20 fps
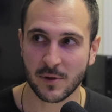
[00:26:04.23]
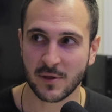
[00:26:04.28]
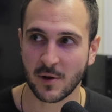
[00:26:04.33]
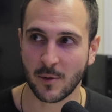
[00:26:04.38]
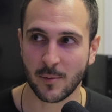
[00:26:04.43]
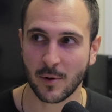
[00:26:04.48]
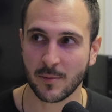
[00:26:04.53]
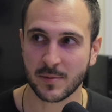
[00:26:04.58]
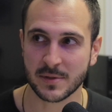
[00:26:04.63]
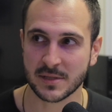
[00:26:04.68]
what their
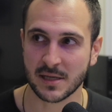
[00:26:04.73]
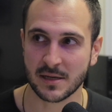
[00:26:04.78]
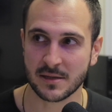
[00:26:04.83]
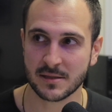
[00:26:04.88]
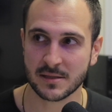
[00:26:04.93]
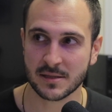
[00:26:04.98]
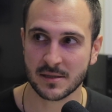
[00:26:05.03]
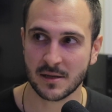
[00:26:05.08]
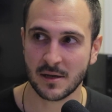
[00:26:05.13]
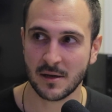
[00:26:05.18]
purpose
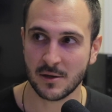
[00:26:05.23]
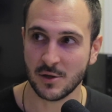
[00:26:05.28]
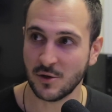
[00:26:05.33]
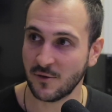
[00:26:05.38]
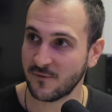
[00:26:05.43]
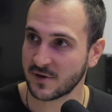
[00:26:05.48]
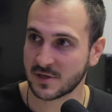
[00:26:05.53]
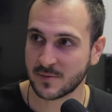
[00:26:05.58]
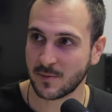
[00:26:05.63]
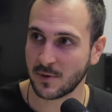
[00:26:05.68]
is.
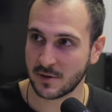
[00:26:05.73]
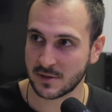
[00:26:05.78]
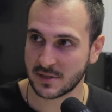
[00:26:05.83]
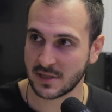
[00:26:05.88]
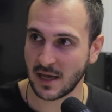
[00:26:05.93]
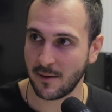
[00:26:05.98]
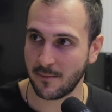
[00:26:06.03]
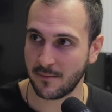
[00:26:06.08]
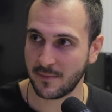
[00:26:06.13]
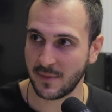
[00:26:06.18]
You've experienced
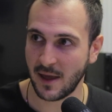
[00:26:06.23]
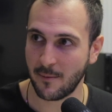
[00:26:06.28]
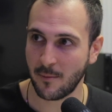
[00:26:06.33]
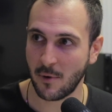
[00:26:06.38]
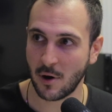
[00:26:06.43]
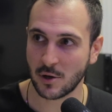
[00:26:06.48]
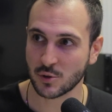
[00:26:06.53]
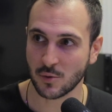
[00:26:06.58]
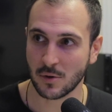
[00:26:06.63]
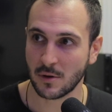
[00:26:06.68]
that
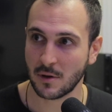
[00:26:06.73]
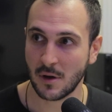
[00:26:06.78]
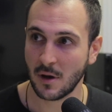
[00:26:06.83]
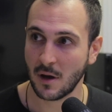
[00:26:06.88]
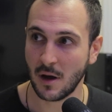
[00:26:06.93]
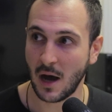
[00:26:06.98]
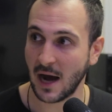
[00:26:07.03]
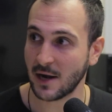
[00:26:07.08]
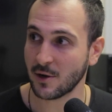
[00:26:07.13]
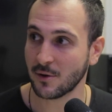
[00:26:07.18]
module.
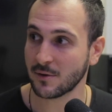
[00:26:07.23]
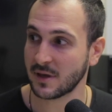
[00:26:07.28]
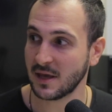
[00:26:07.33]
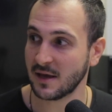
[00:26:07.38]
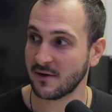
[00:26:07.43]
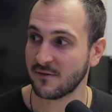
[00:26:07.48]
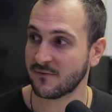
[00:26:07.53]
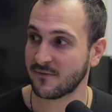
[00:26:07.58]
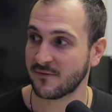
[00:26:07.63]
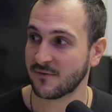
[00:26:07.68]
I don't
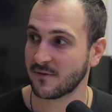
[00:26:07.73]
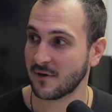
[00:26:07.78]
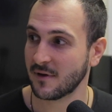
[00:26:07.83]
give.